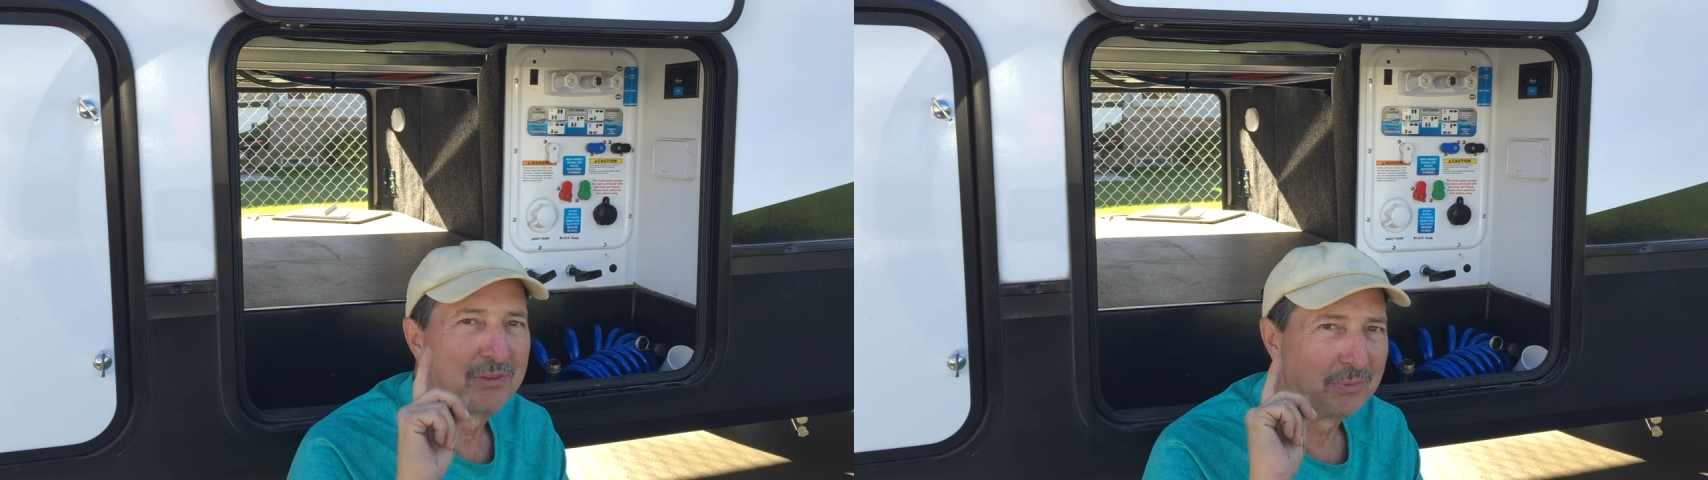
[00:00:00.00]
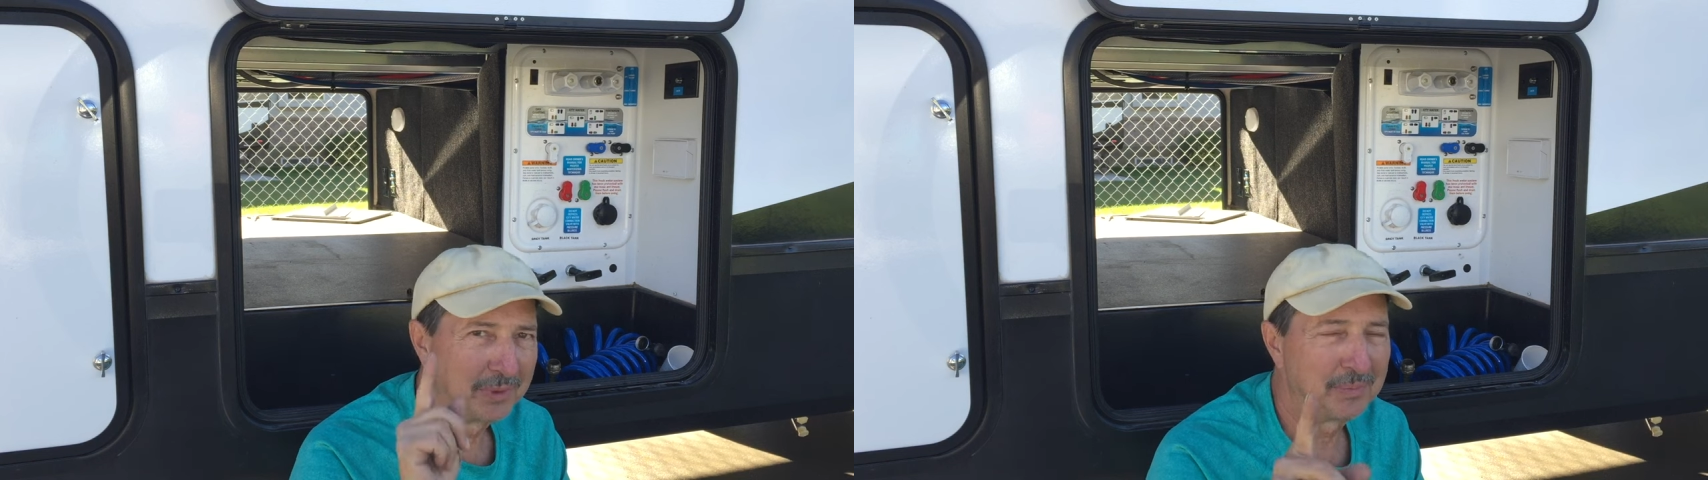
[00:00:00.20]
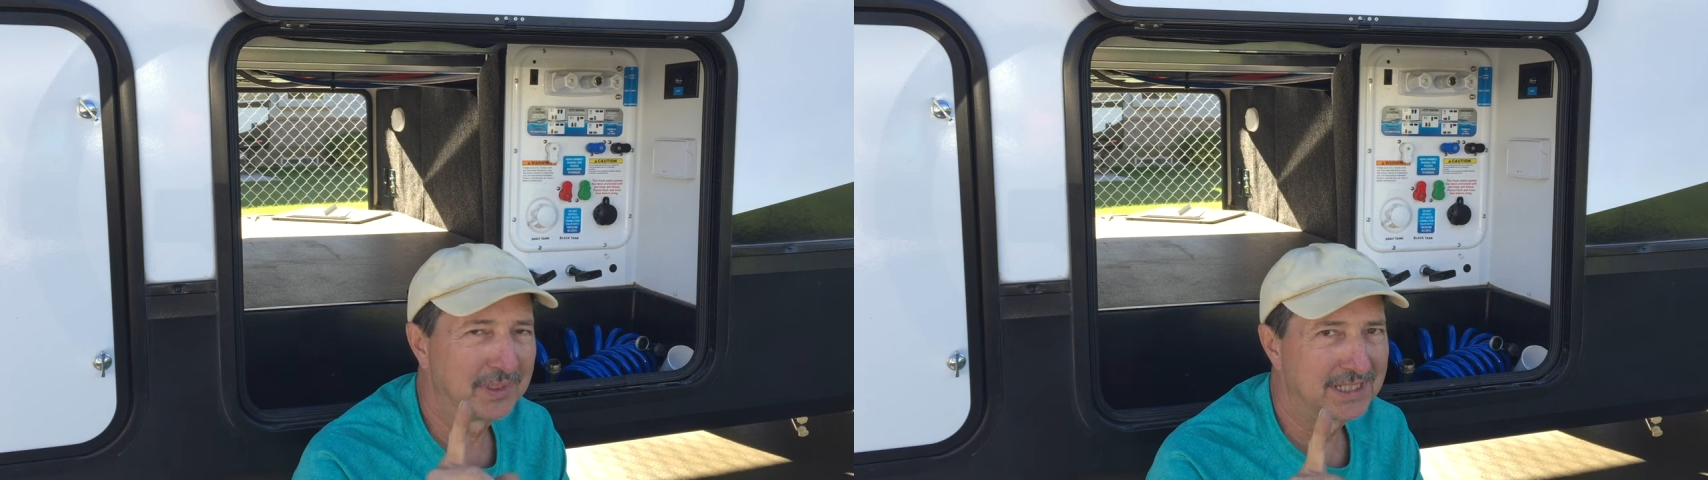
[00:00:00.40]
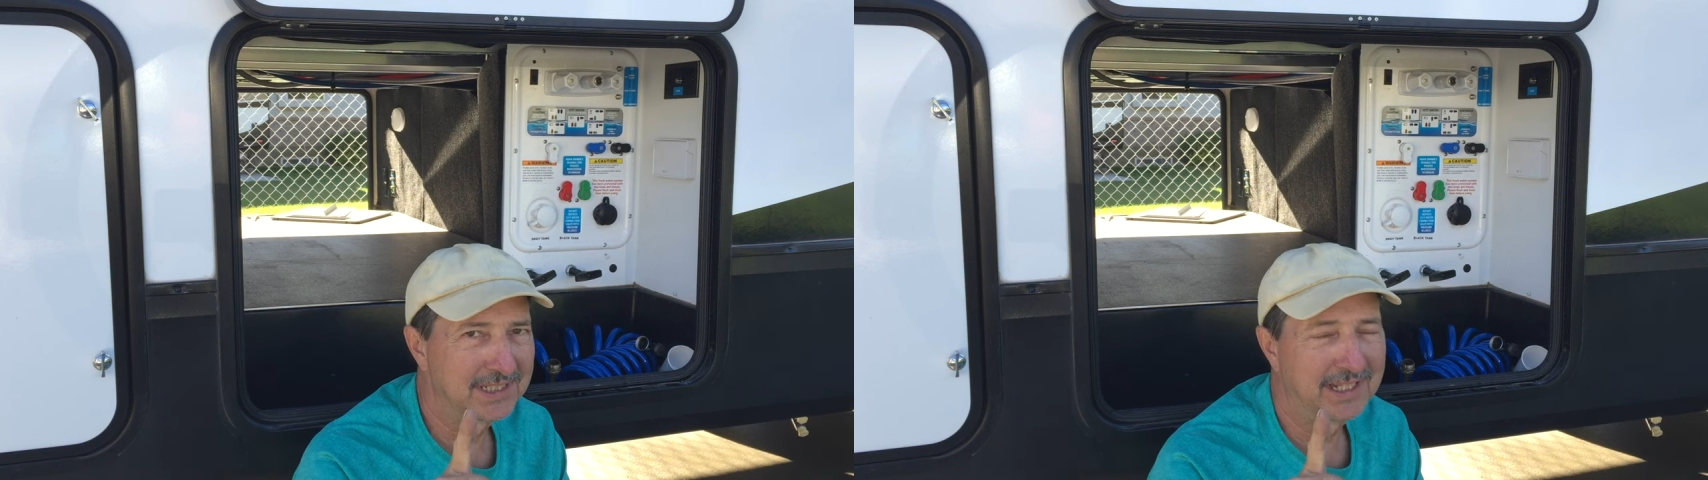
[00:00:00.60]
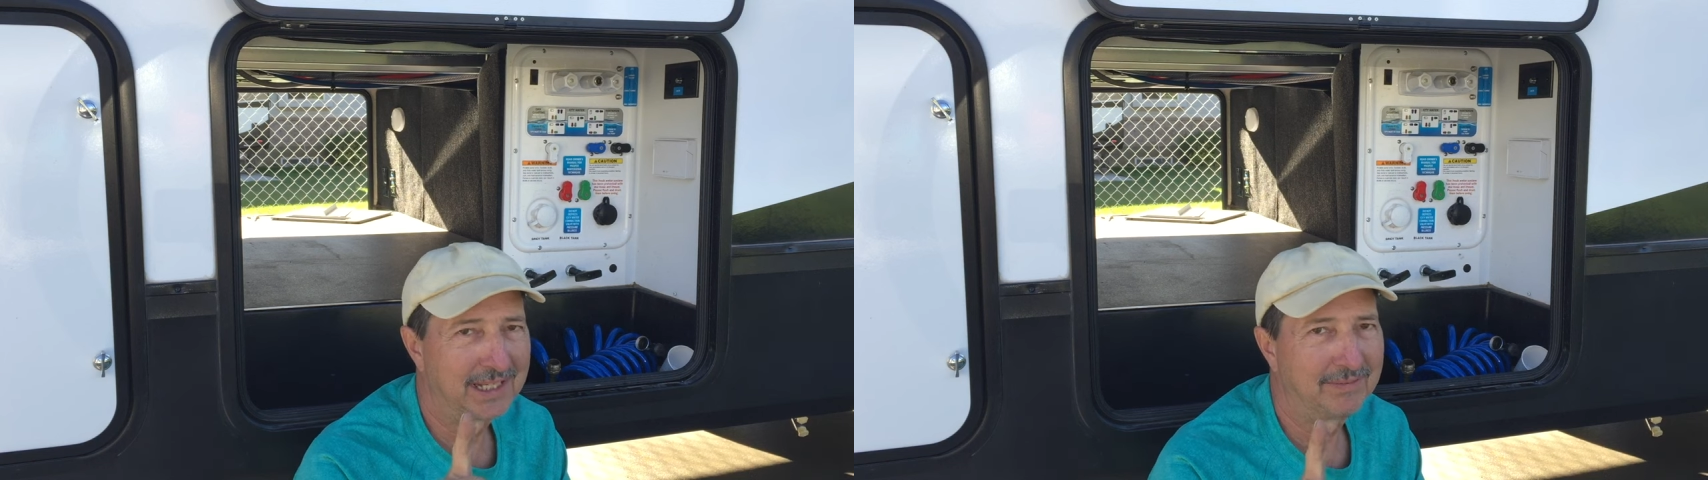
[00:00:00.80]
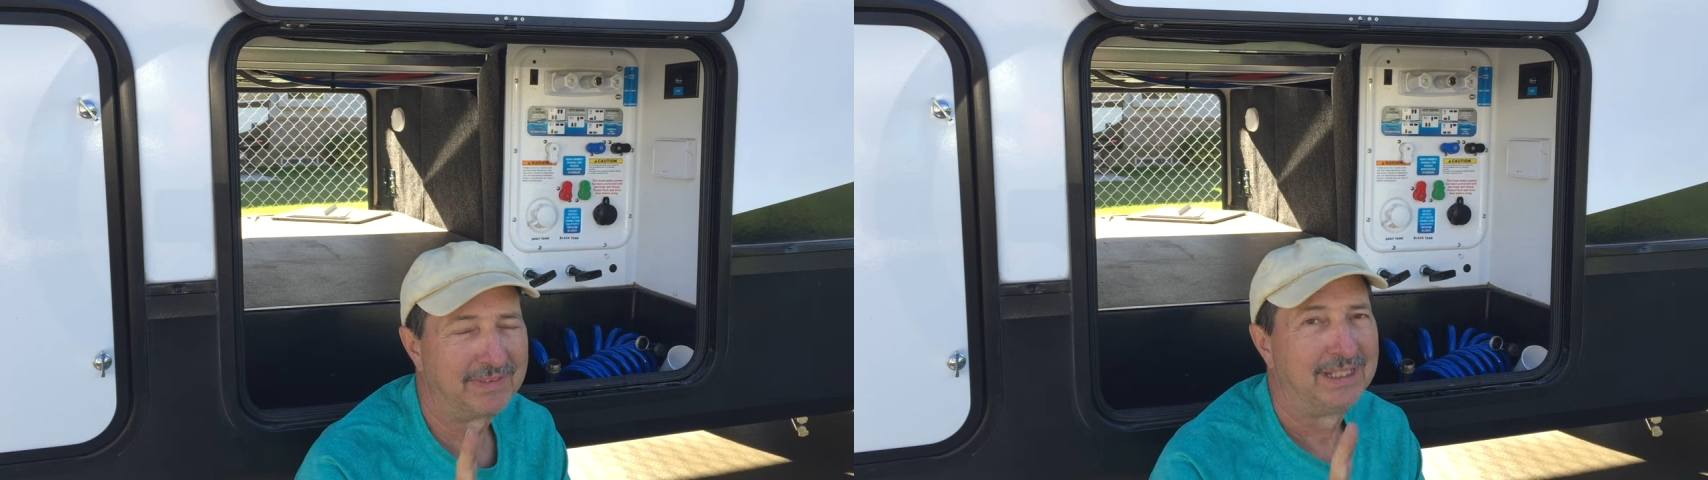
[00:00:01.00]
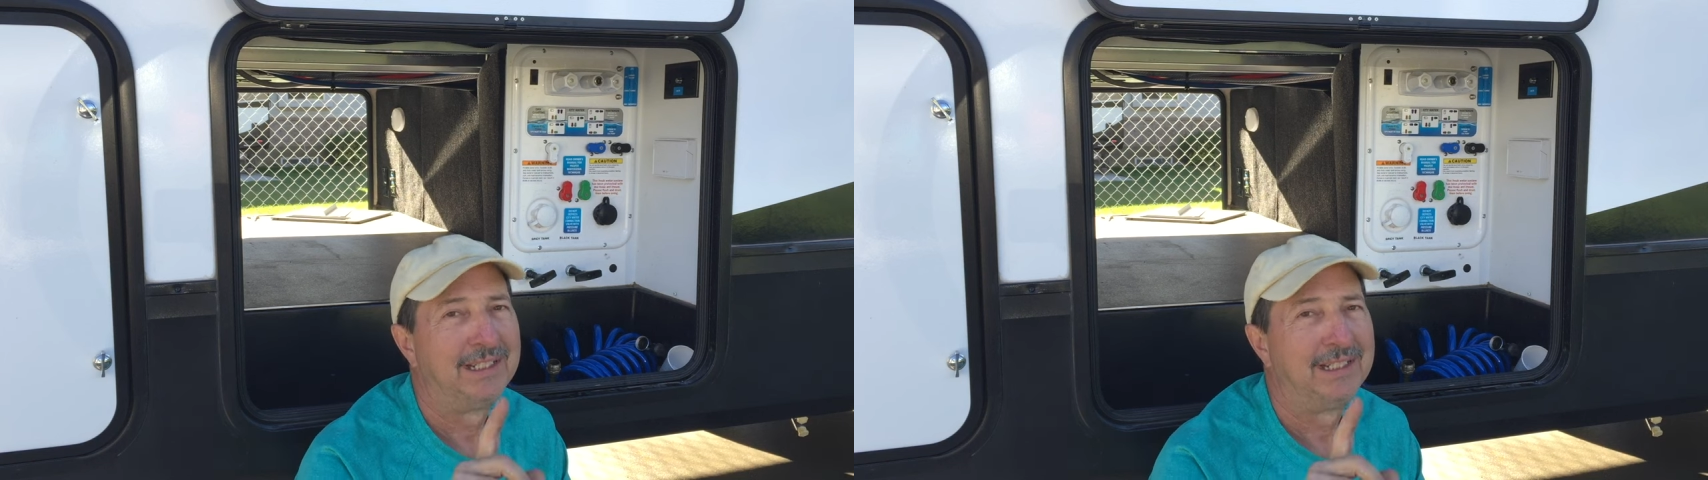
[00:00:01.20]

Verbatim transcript: there's one more step